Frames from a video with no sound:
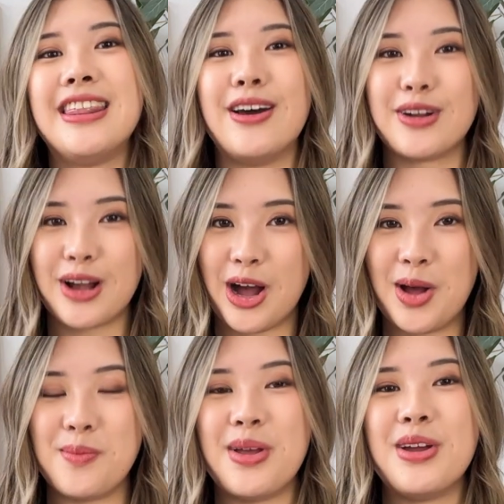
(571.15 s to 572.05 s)
They'll
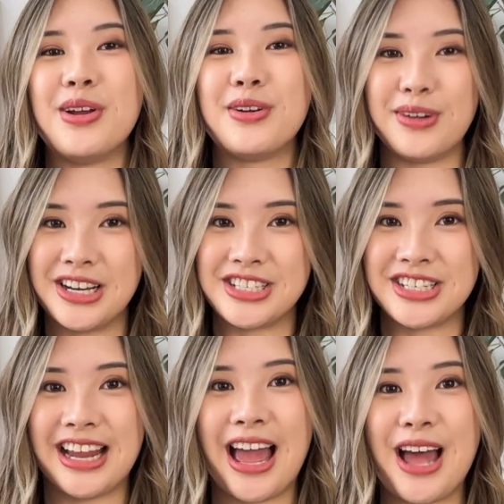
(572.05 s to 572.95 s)
come
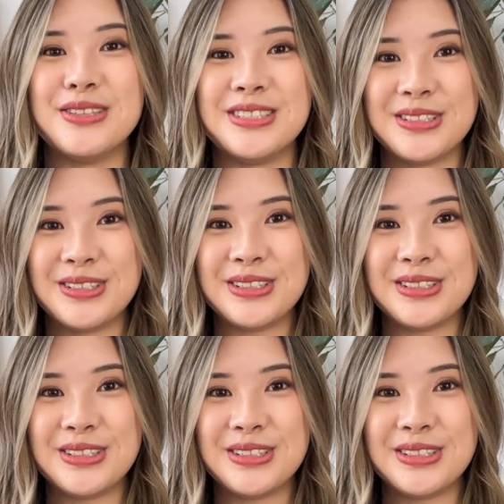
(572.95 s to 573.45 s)
reaching out to